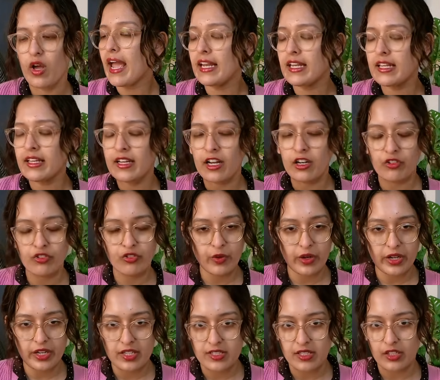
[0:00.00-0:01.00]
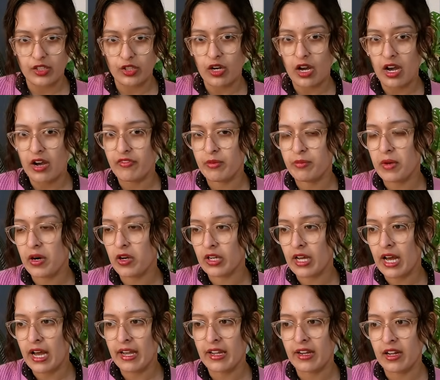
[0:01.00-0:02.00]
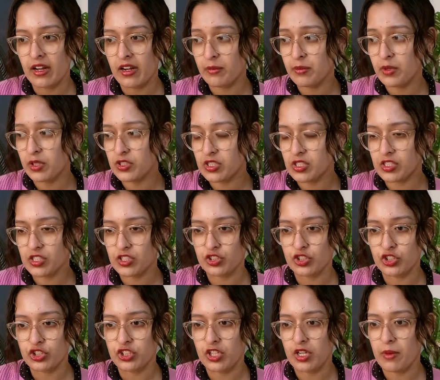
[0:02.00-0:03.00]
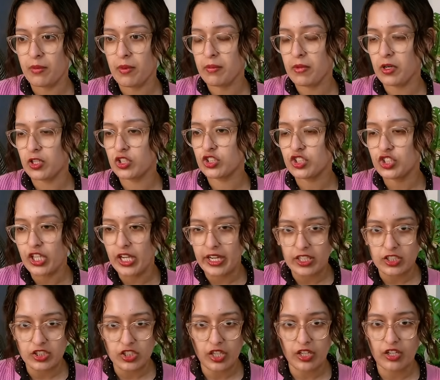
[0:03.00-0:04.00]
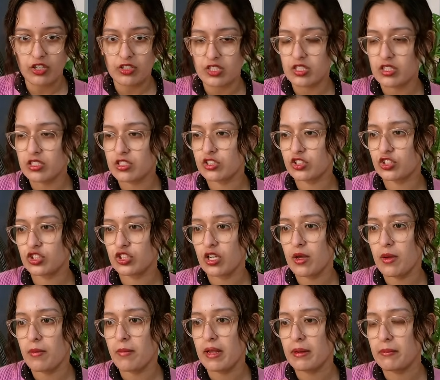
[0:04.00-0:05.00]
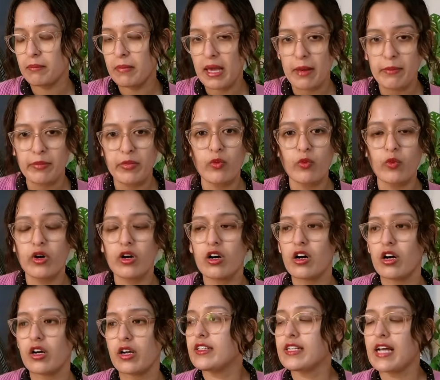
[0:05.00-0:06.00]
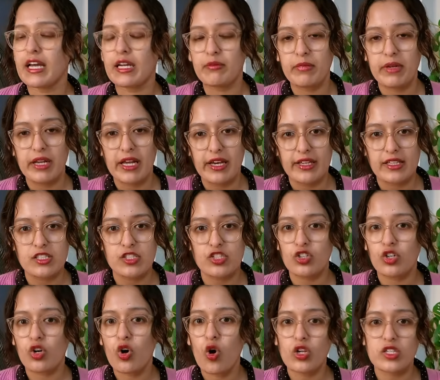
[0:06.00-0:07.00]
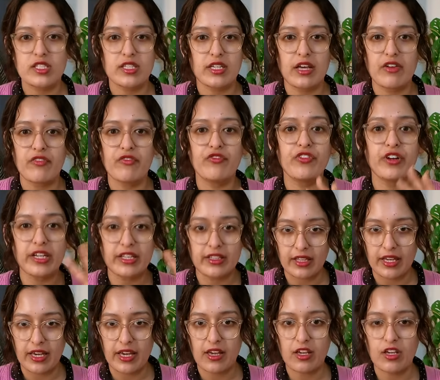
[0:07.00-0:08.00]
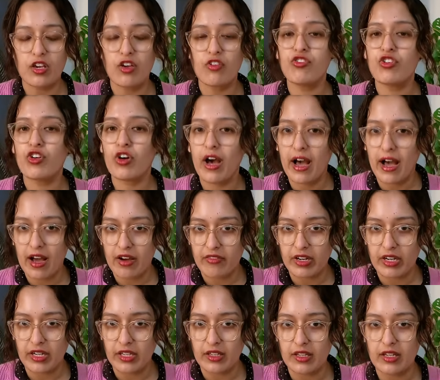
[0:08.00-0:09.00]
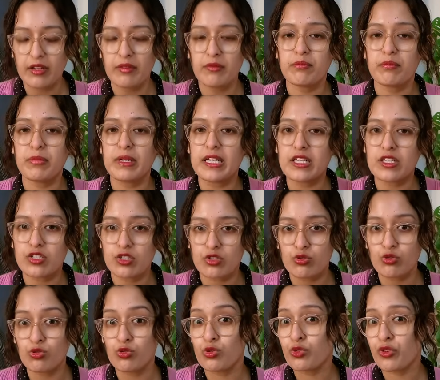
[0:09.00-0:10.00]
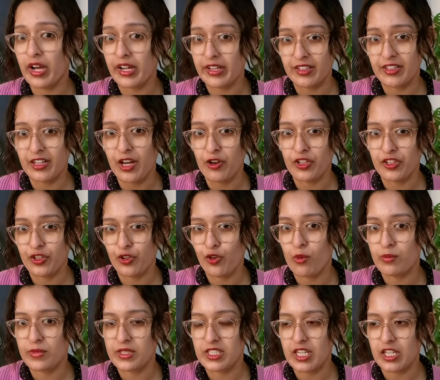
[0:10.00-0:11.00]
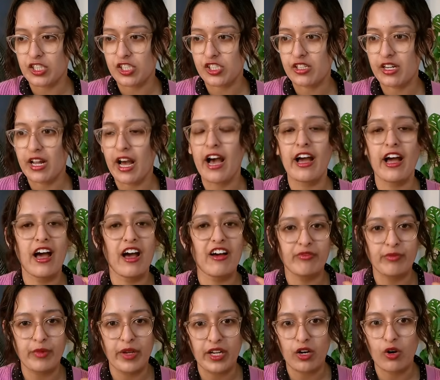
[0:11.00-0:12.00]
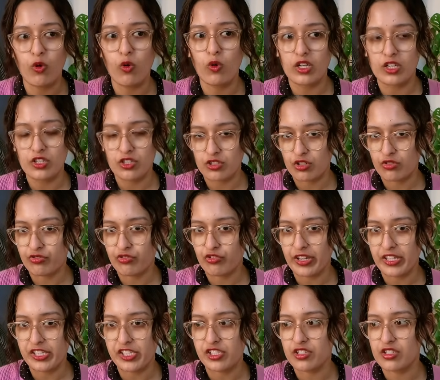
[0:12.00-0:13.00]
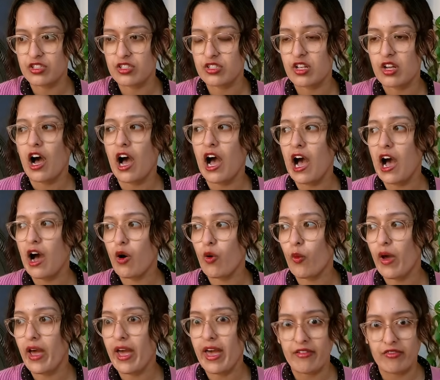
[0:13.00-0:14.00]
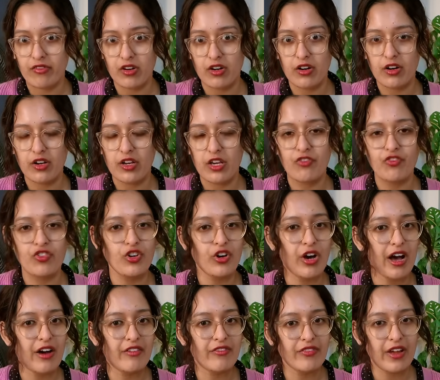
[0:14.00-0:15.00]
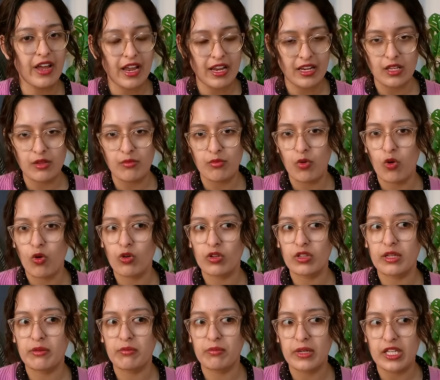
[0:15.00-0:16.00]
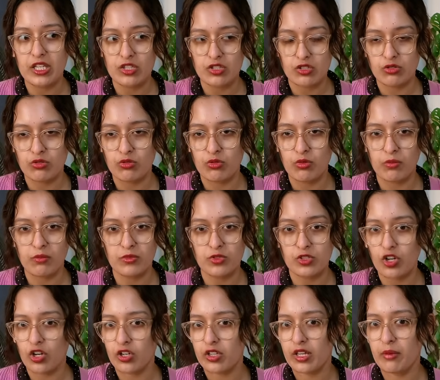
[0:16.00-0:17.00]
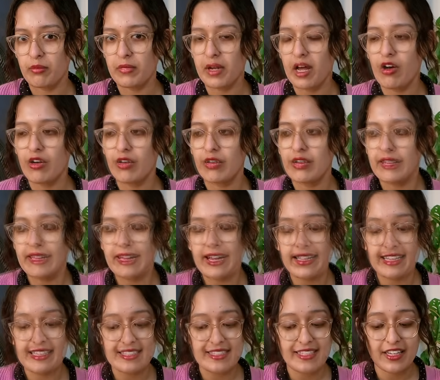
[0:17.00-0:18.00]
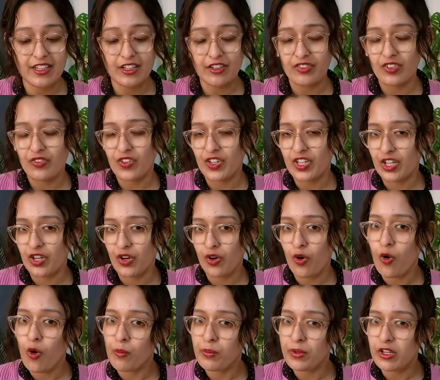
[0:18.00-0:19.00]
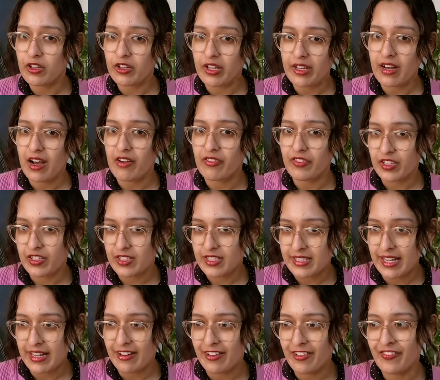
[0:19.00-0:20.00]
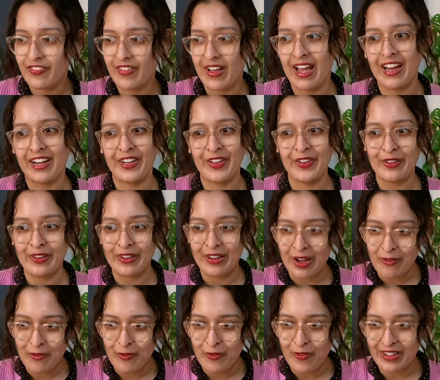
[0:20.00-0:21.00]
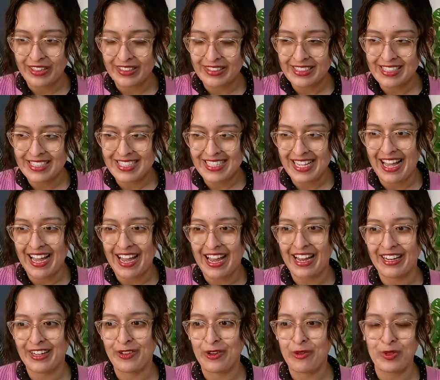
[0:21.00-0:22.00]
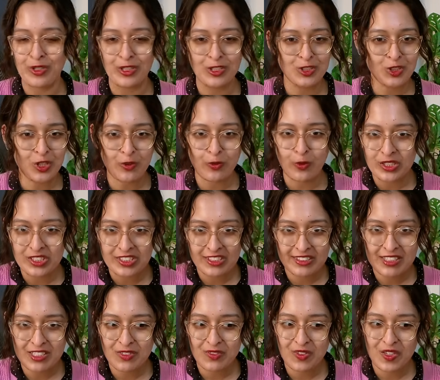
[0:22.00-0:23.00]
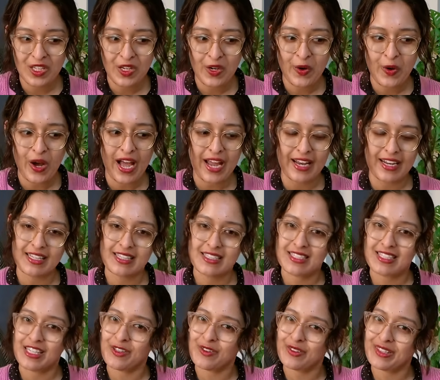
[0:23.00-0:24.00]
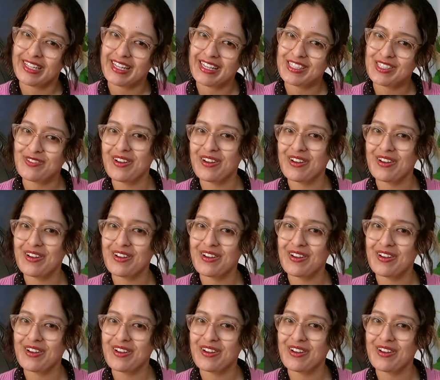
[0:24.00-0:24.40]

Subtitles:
any kind of queries that you have about ILR, about citizenship, about changing your citizenship and paperwork, timelines and costs and everything, if you have any, please do write it down in the comment section. I have made a whole list of questions. However, if you have any more, then please do jot them down. Yeah, that's the end of the video. Hope you're looking after yourself and your loved ones, and hope you enjoyed watching this video, and I'll see you in the next